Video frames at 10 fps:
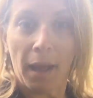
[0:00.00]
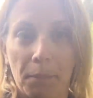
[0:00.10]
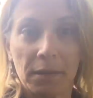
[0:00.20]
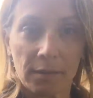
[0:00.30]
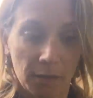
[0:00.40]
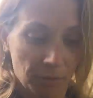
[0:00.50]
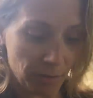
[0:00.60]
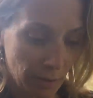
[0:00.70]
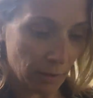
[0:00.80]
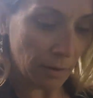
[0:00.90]
happens if
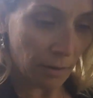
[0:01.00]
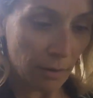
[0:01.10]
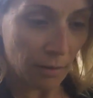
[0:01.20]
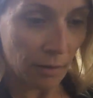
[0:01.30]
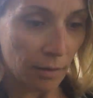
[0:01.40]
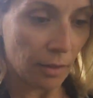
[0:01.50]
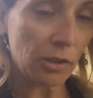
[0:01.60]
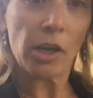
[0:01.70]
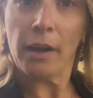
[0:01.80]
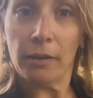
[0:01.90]
the
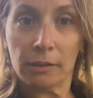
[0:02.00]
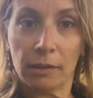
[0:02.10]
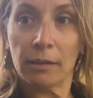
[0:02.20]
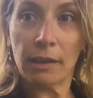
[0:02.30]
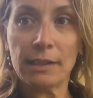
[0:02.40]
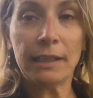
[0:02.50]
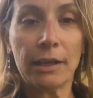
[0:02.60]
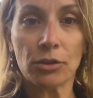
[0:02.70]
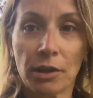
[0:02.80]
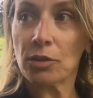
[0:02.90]

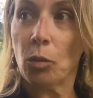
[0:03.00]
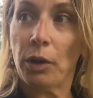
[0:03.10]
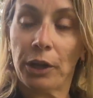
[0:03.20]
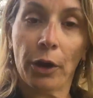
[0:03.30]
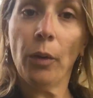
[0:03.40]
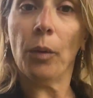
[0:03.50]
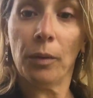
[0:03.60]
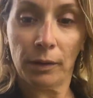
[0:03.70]
teenager doesn't want to go?